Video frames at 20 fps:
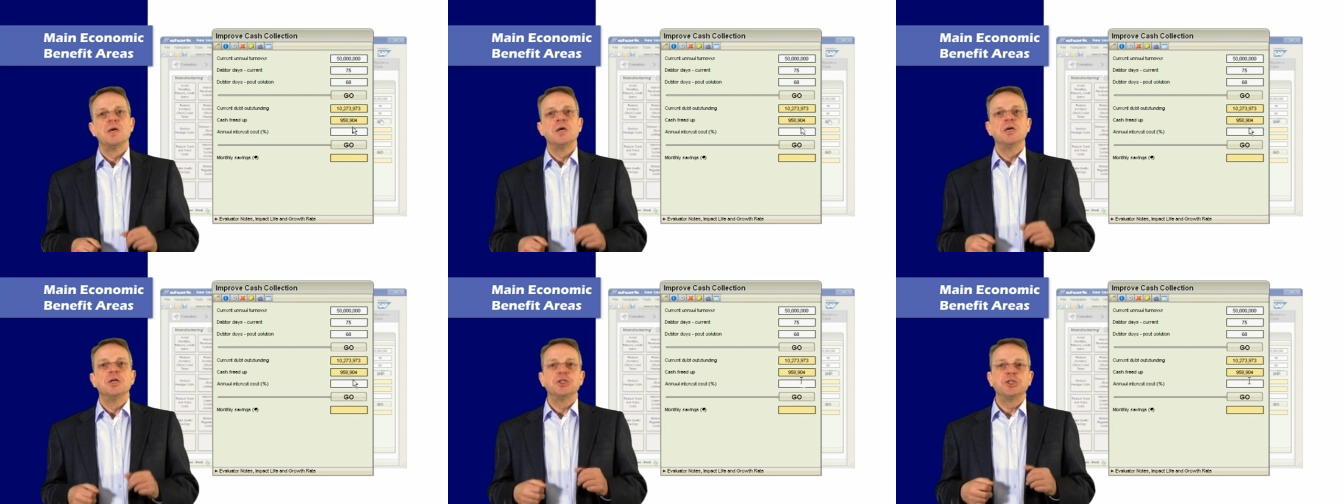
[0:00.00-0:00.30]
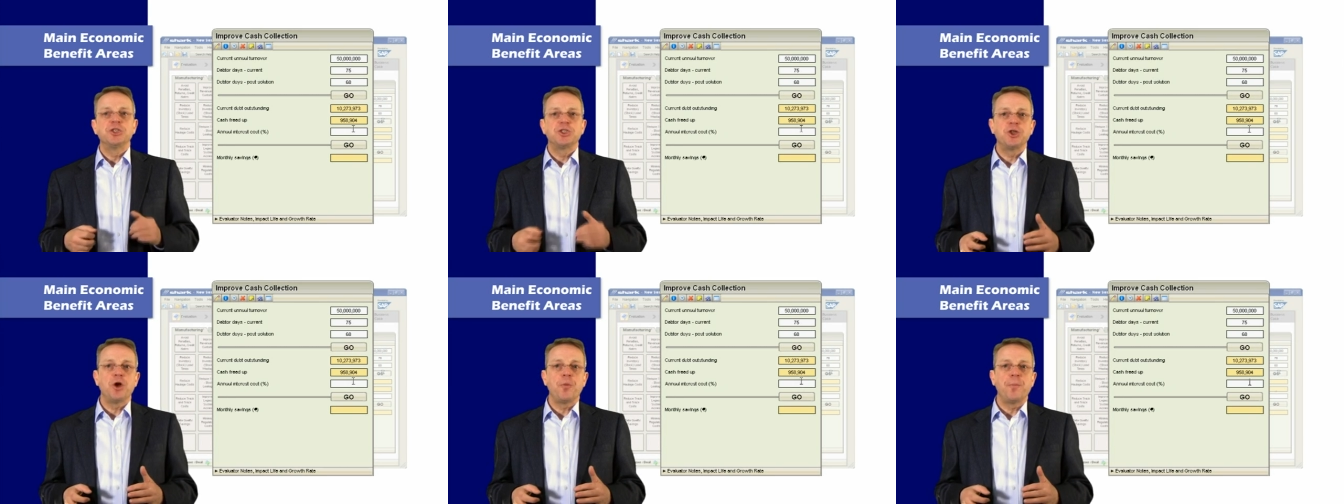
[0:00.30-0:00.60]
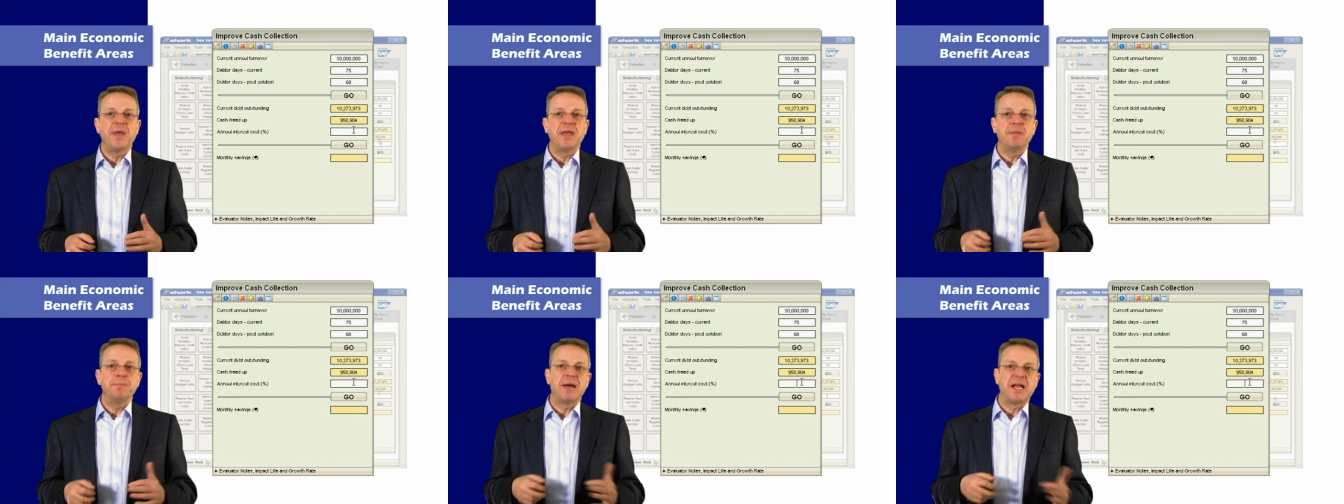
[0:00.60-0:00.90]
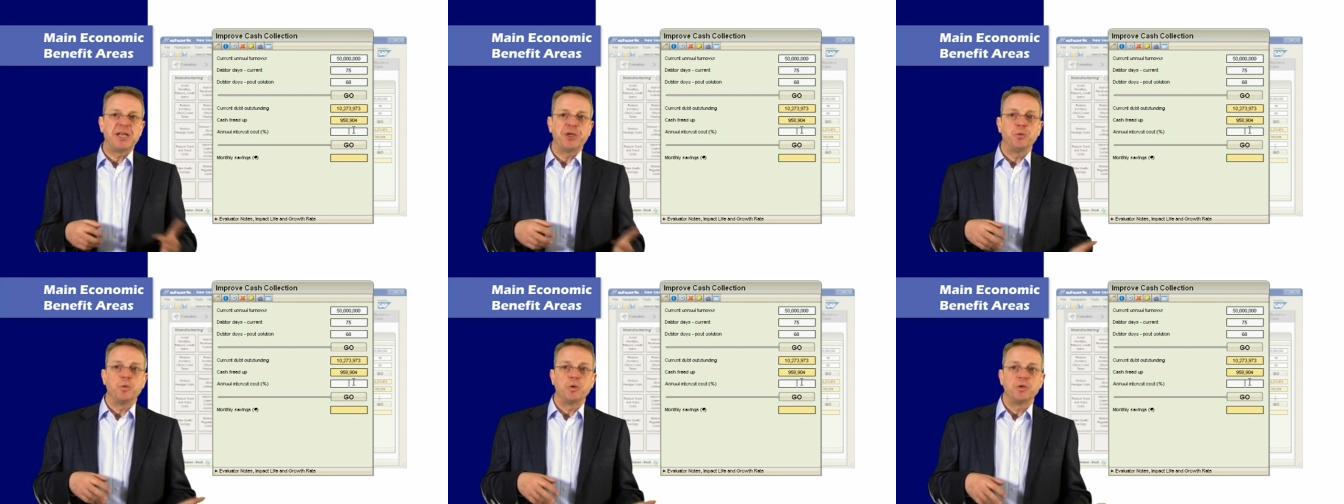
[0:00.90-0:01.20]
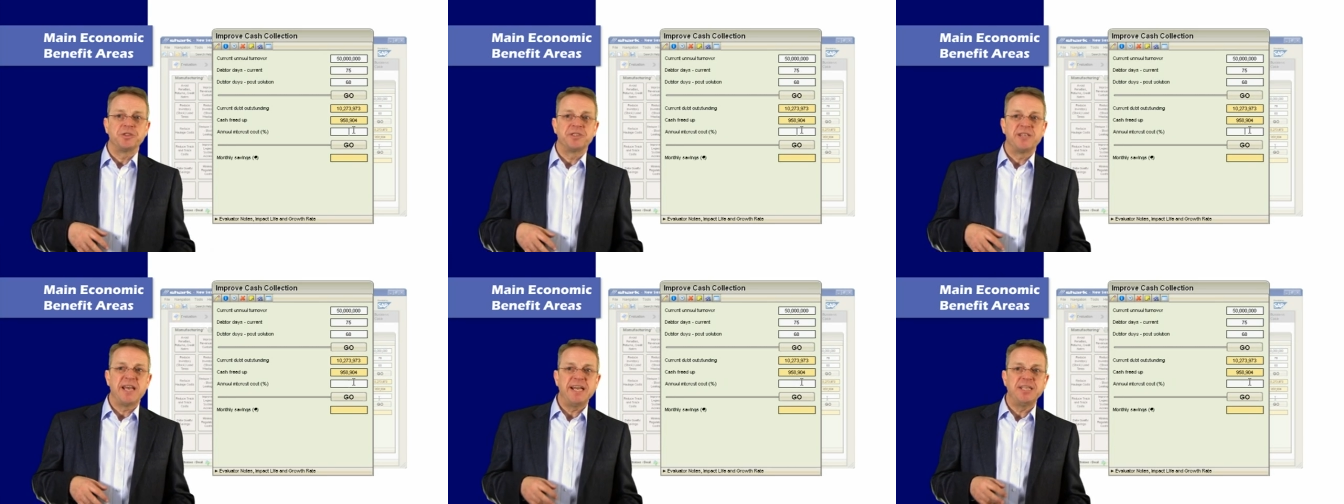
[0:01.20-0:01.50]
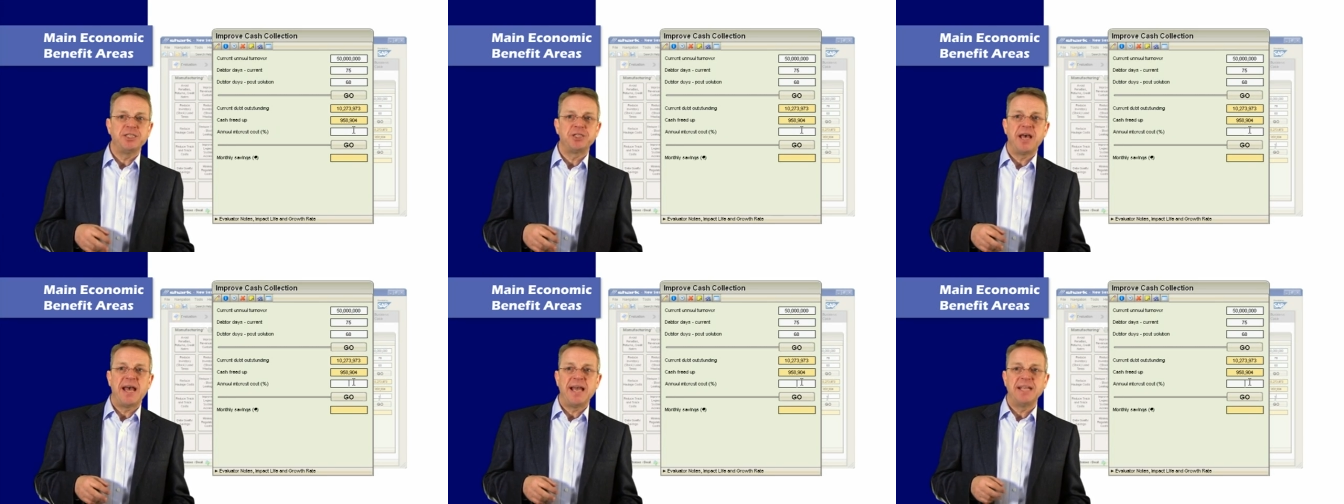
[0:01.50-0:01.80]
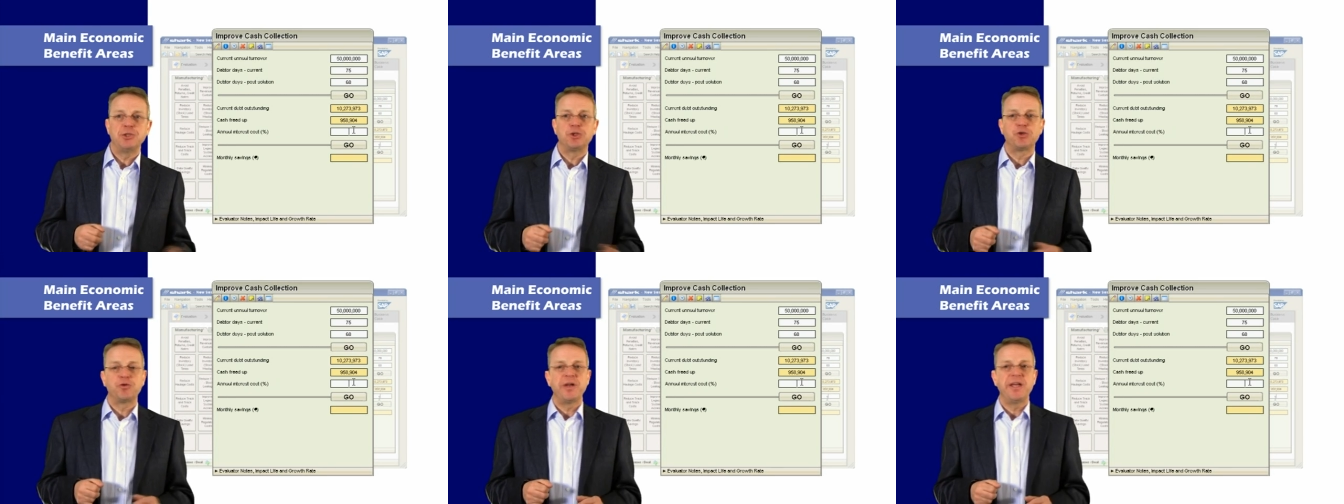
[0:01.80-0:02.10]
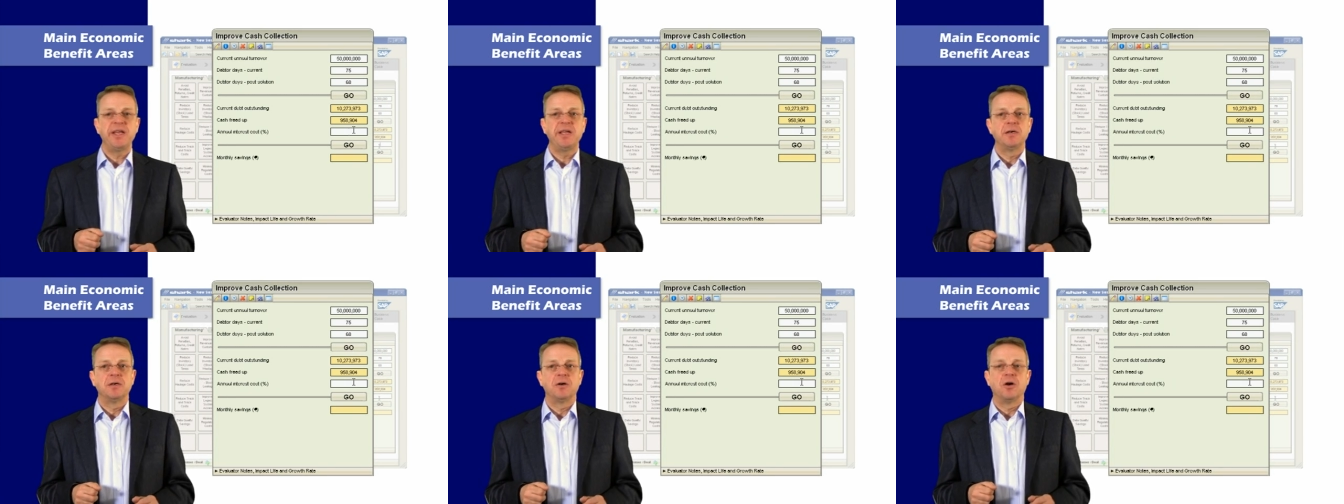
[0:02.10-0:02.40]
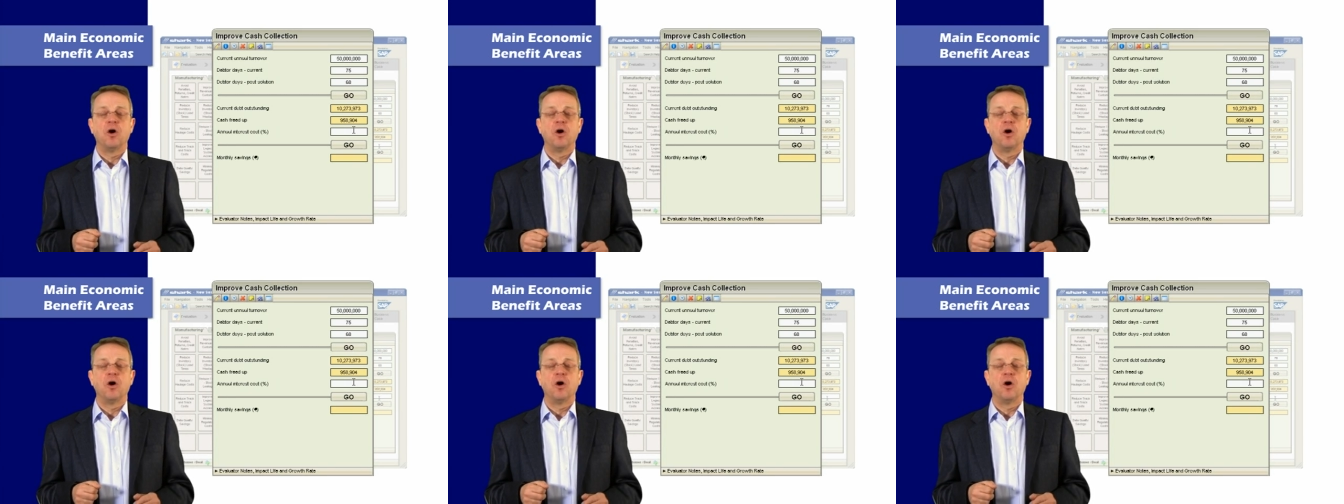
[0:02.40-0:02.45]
Stopping manual data entry